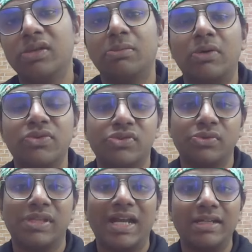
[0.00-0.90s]
your mouth
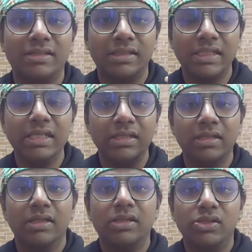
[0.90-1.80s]
so that the
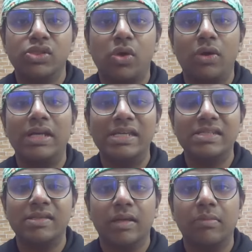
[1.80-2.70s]
jaw
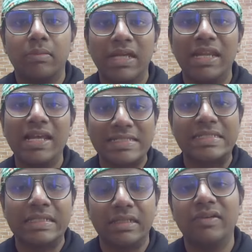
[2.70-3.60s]
is
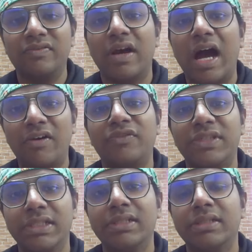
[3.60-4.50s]
elastic enough
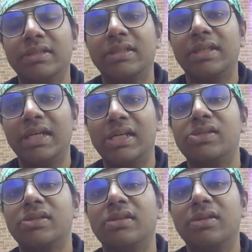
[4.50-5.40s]
after the
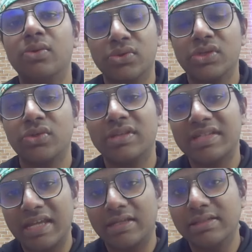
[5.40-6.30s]
radiation dosage or the
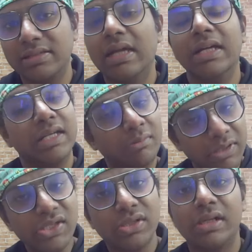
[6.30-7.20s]
cycle
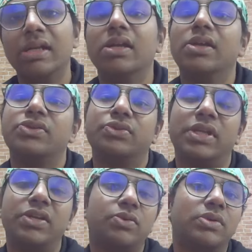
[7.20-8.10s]
completion so
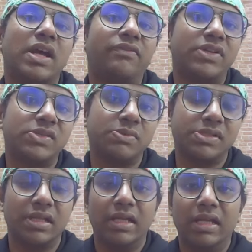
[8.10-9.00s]
that you don't have trismus